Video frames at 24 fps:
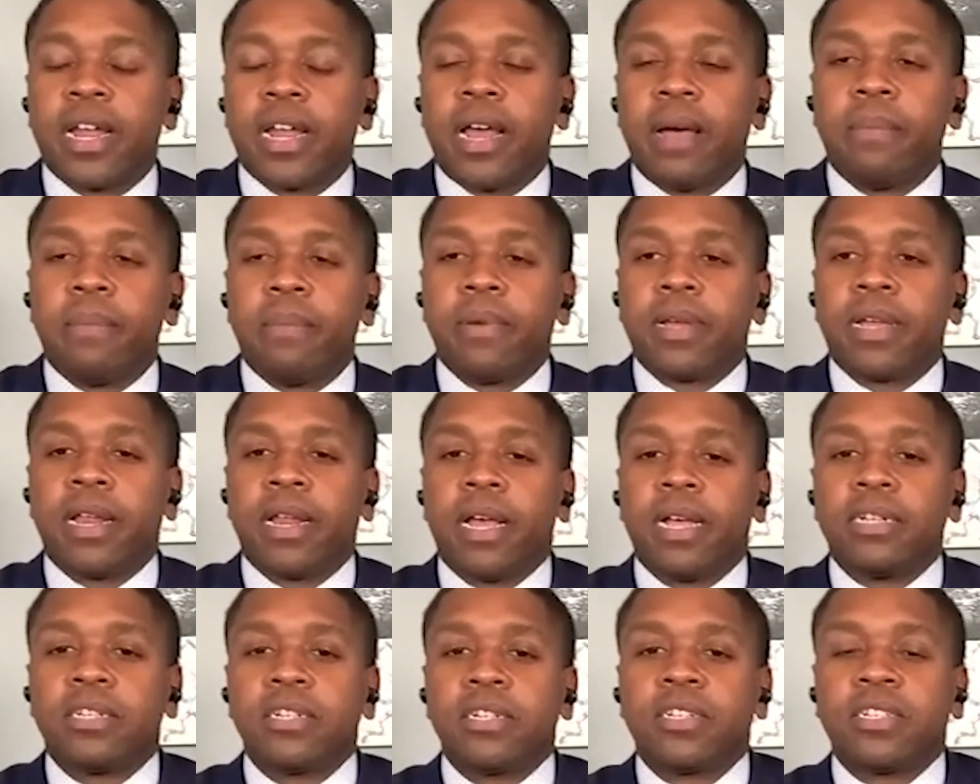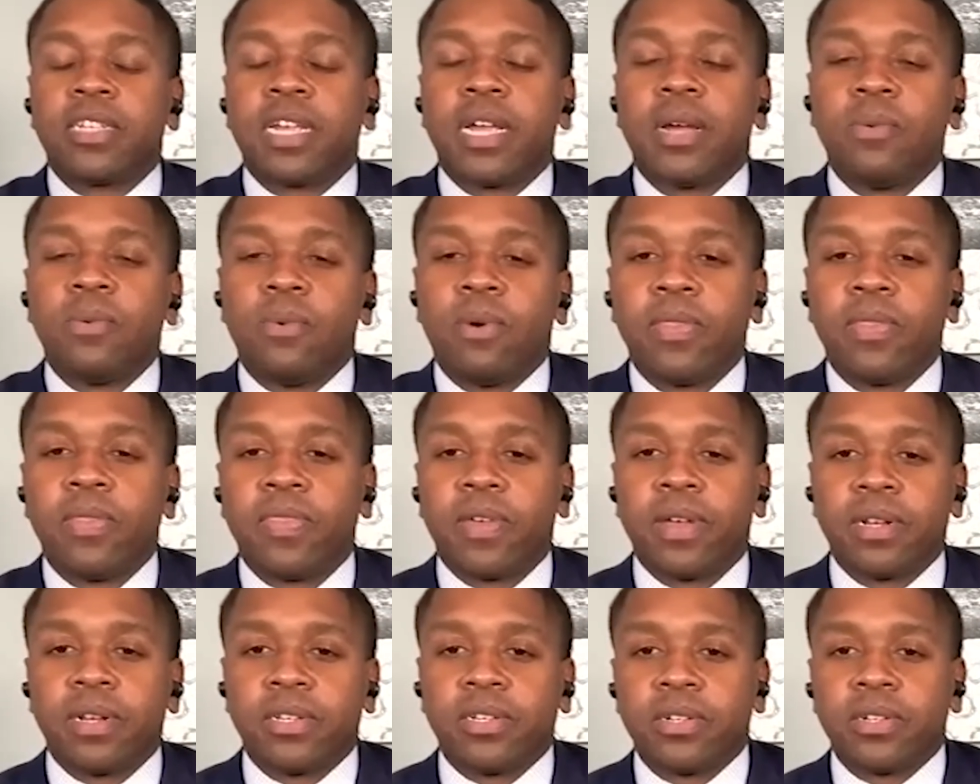can I just say one
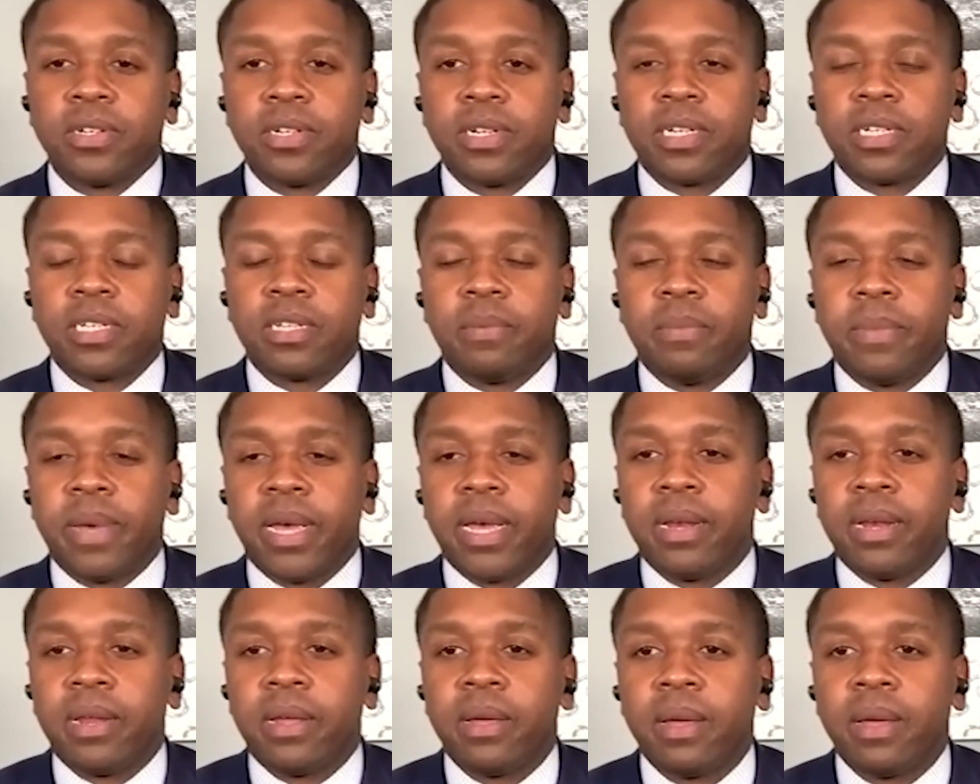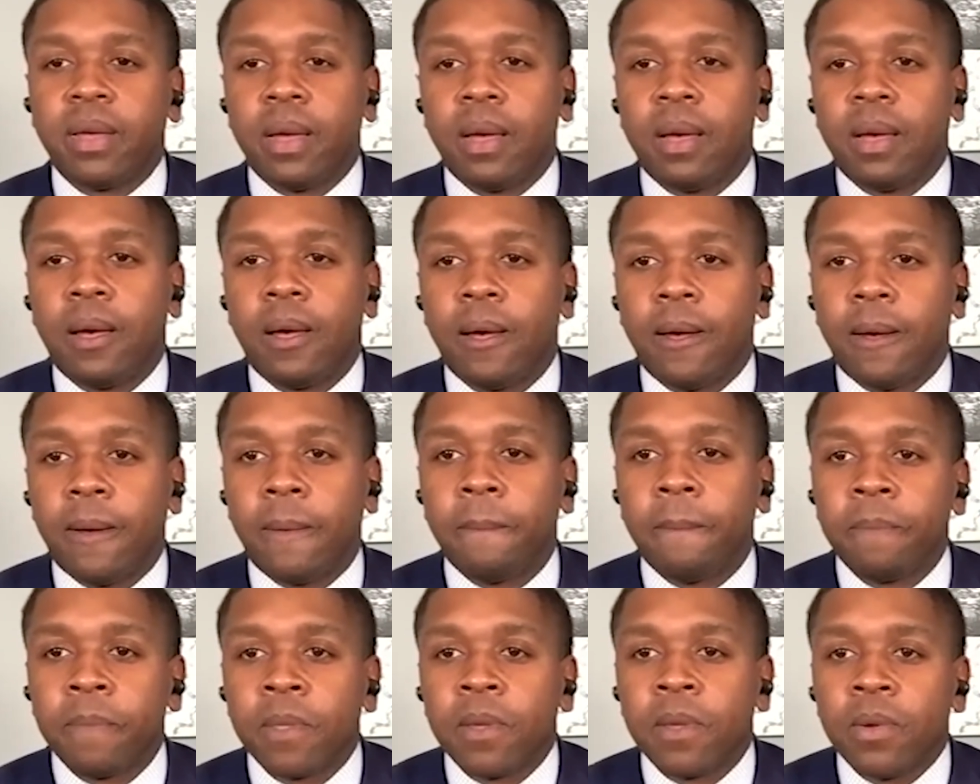thing to you, because
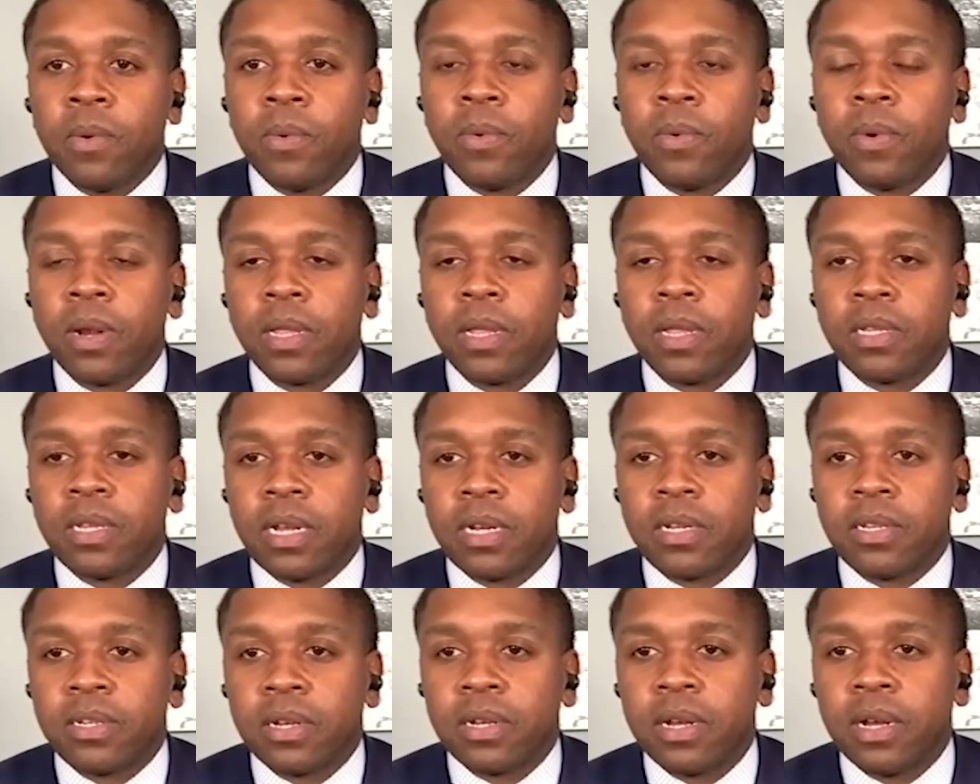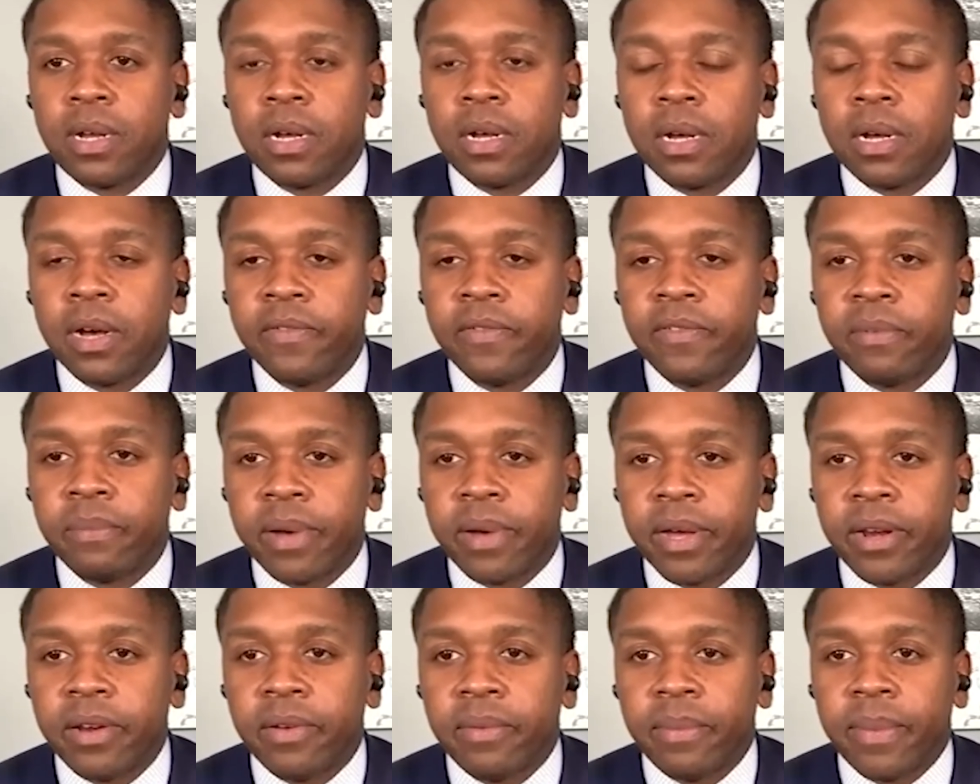Amanda really touched an oven
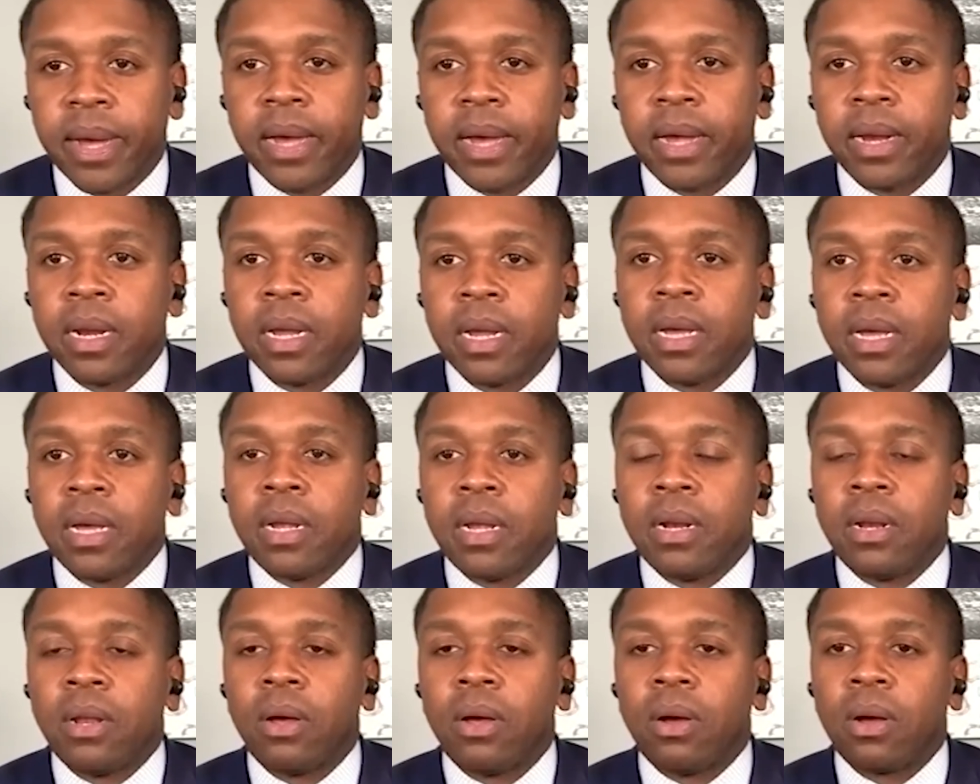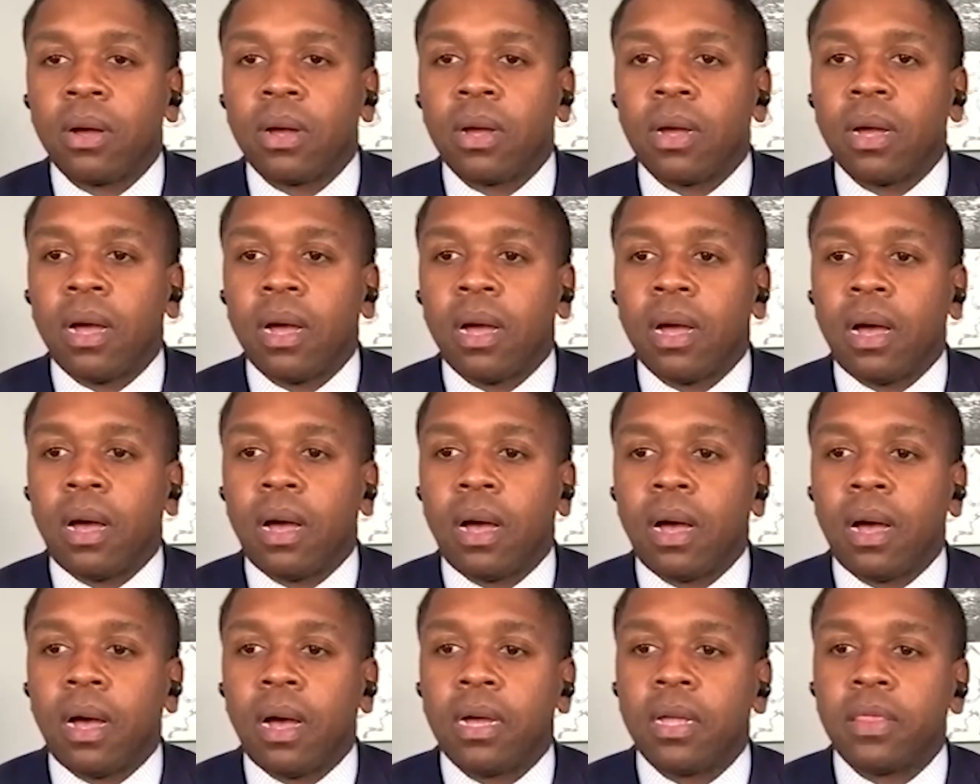button of mine. Look,
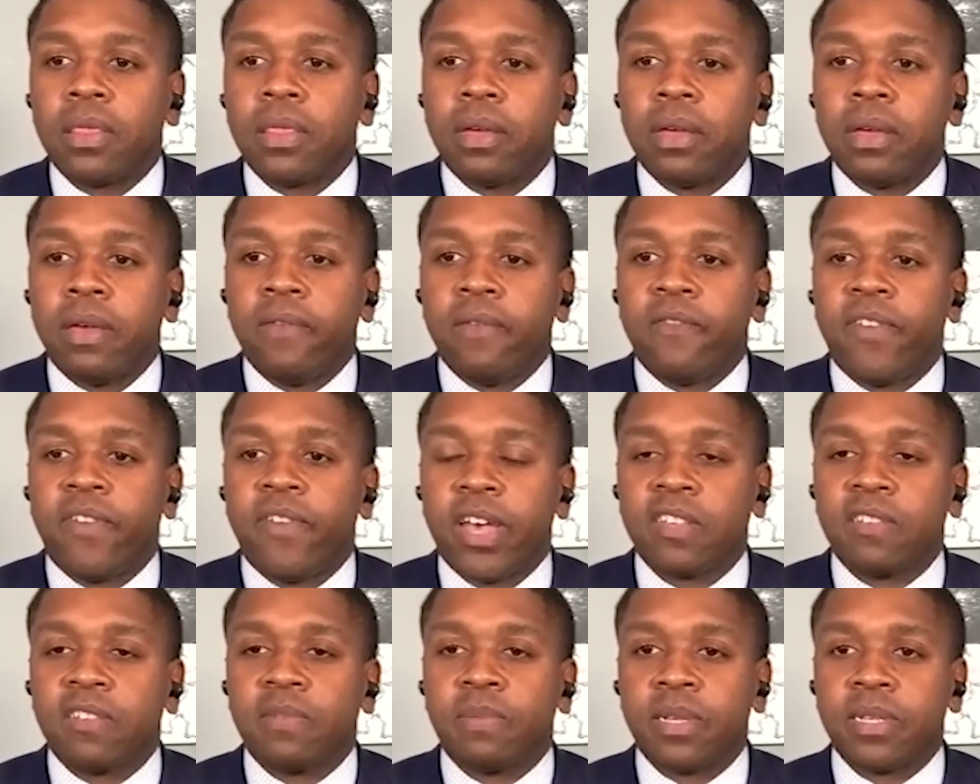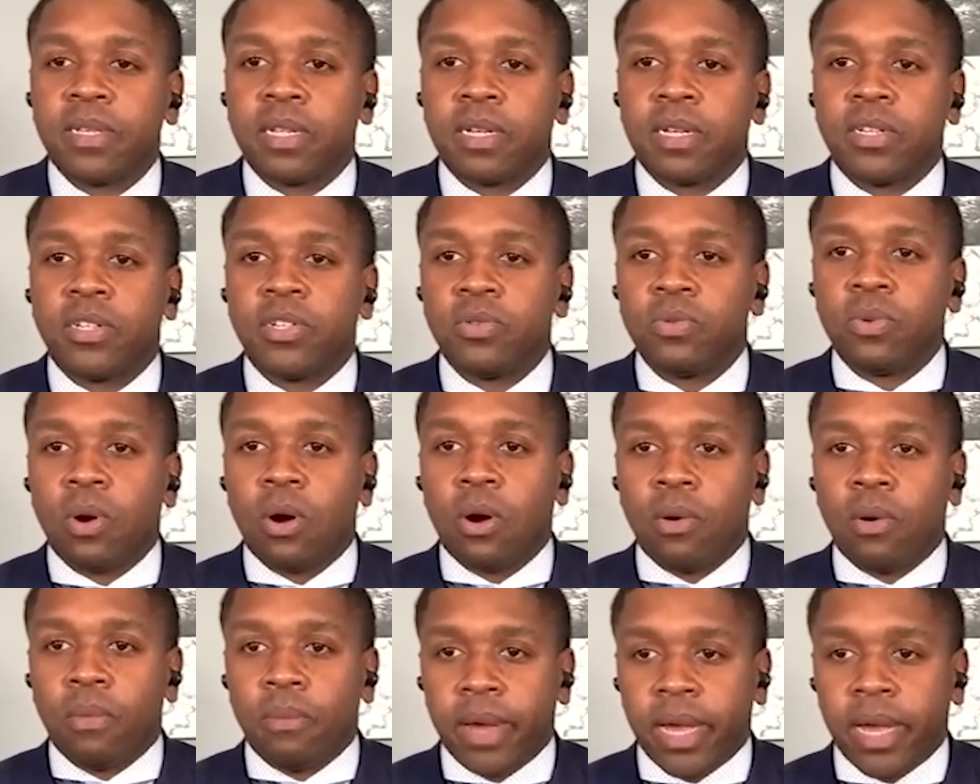the investments that you
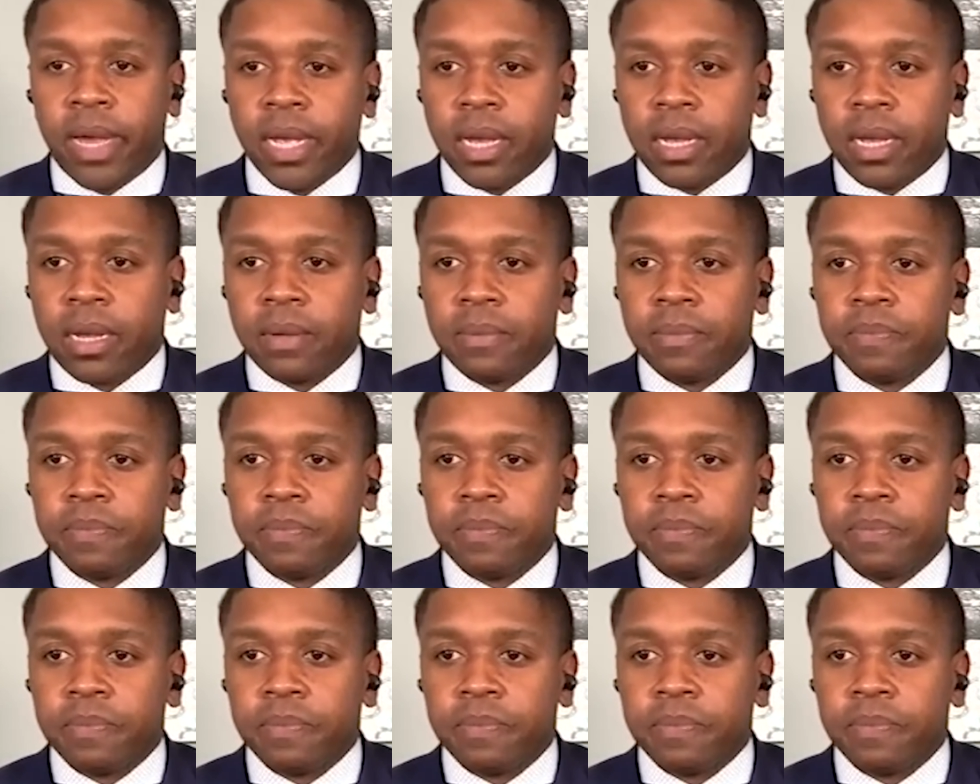all make